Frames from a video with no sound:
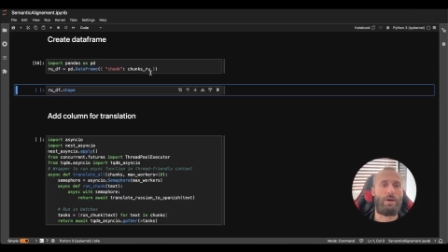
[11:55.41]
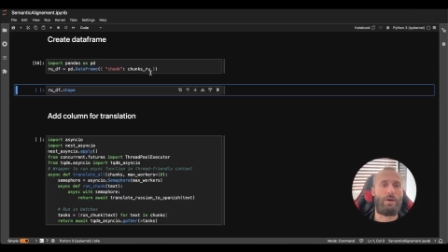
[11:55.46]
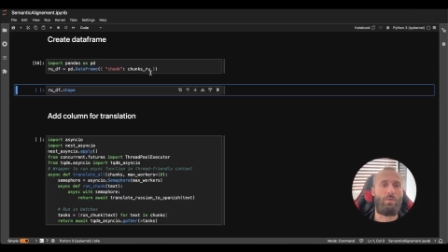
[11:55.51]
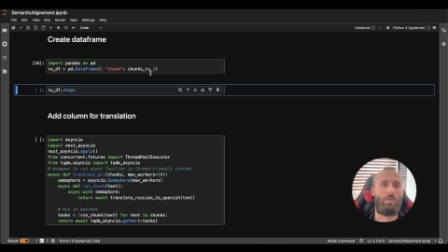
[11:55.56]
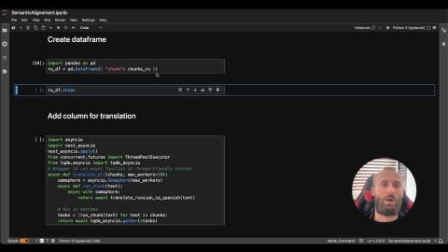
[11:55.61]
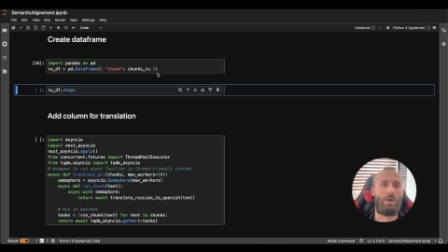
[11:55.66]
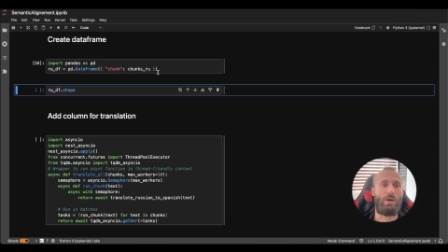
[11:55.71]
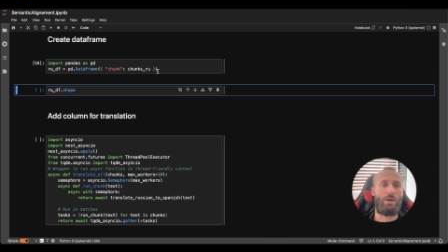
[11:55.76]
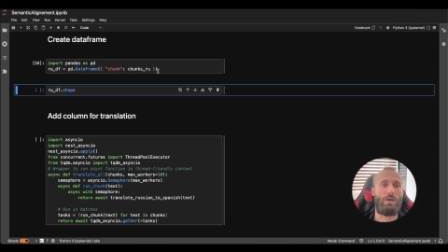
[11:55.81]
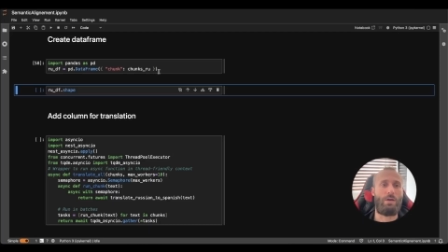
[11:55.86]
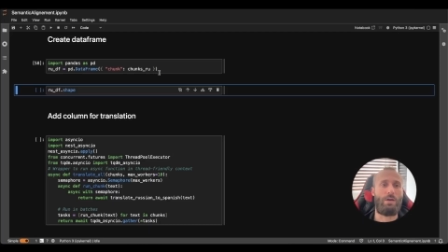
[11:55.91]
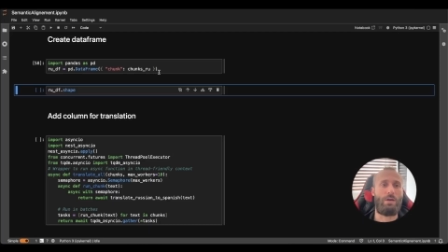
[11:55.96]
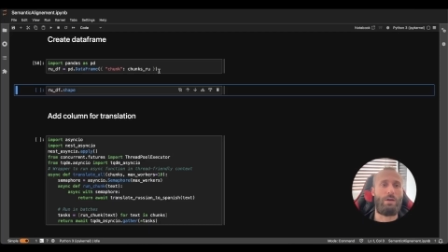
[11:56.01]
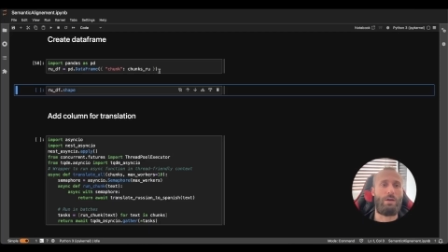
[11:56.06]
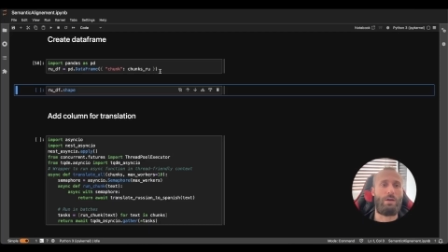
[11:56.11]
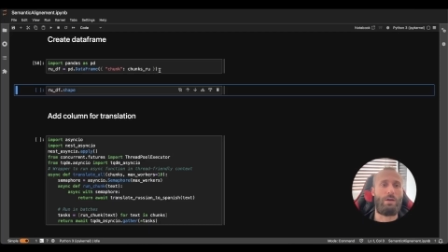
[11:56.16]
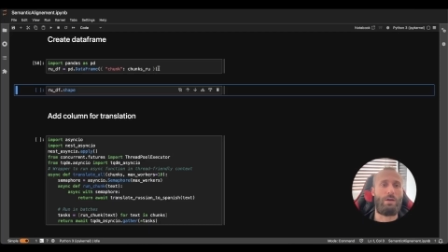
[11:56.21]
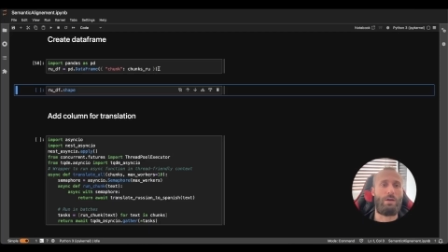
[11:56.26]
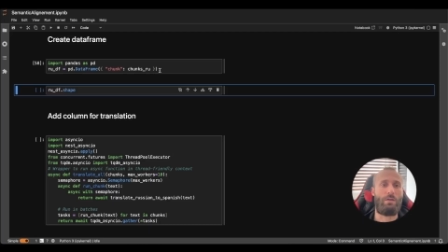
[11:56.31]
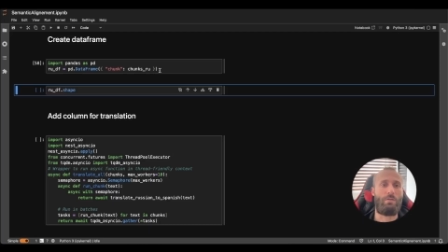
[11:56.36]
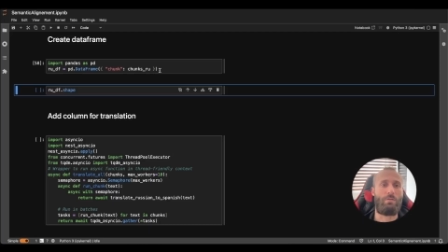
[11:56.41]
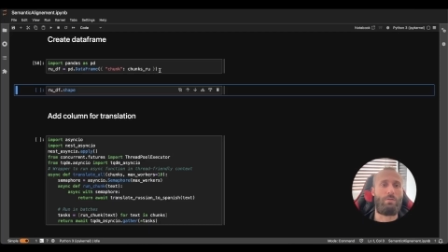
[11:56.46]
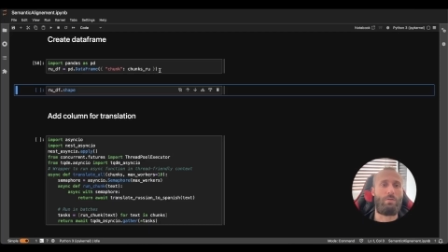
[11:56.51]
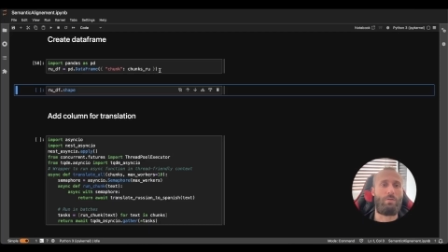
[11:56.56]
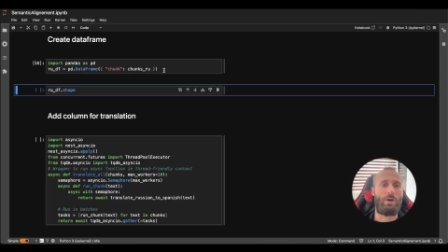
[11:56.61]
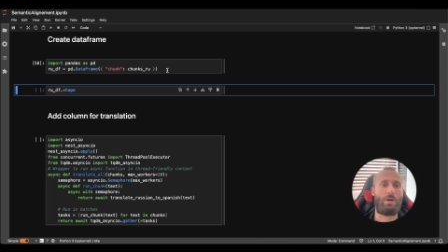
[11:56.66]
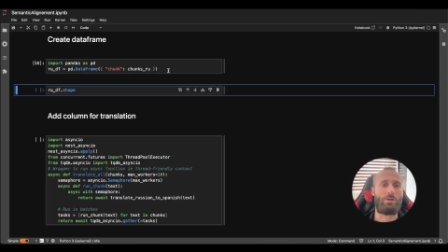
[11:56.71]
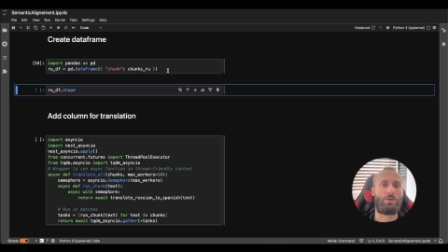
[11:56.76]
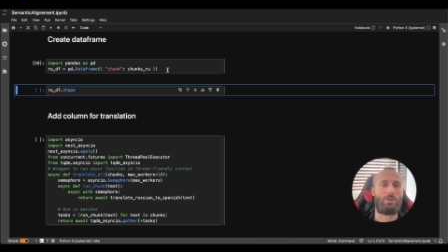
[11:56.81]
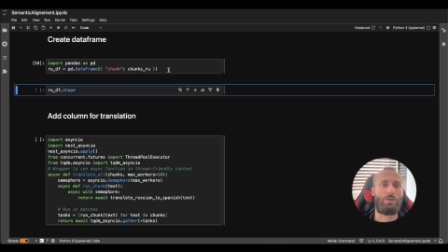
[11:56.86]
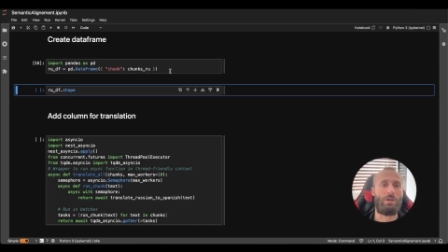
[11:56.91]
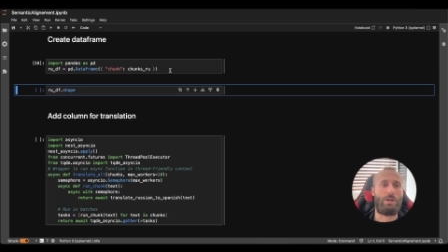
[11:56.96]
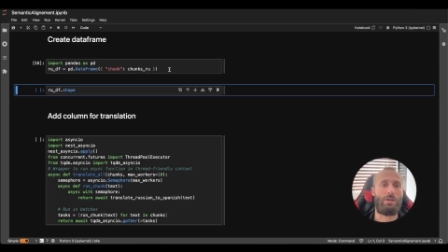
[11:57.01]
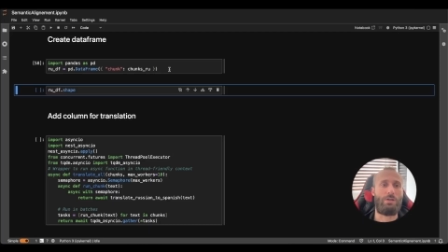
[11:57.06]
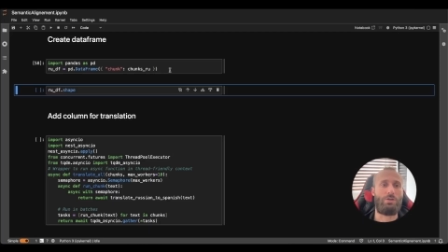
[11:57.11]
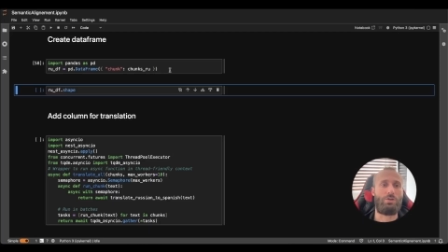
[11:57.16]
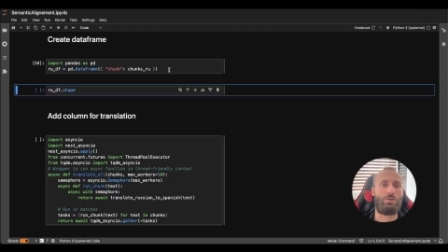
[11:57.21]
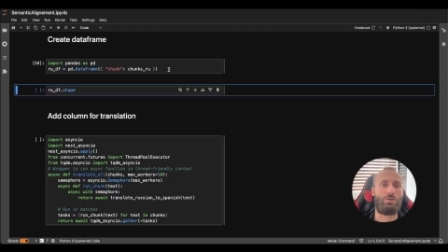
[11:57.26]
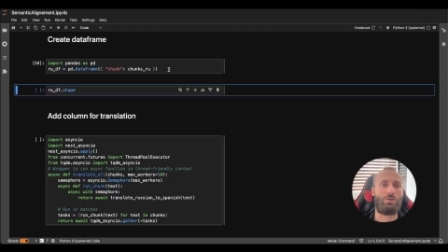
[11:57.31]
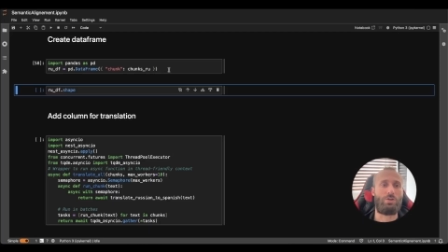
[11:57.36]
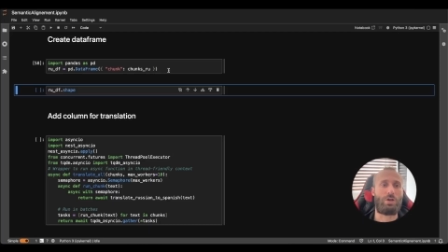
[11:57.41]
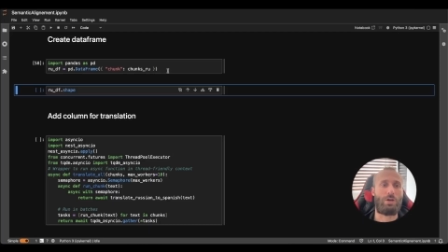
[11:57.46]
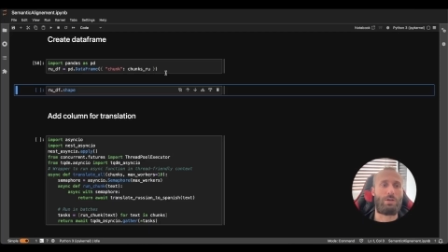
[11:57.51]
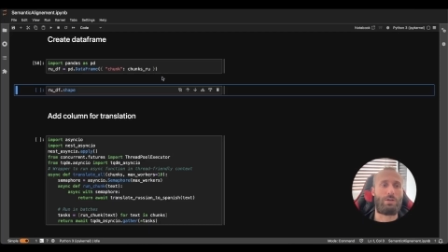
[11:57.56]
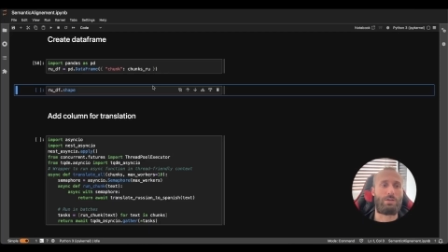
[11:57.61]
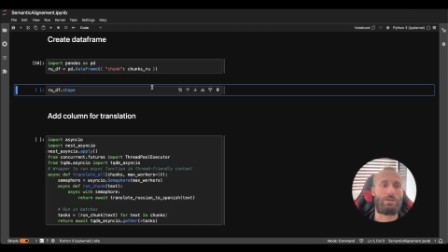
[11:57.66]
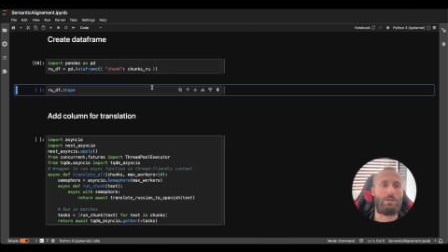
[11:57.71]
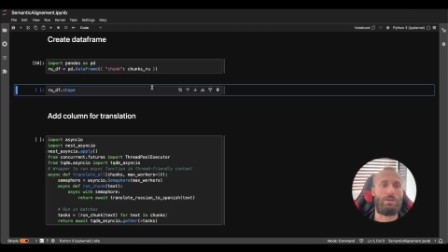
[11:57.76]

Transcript: our Russian edition chunks.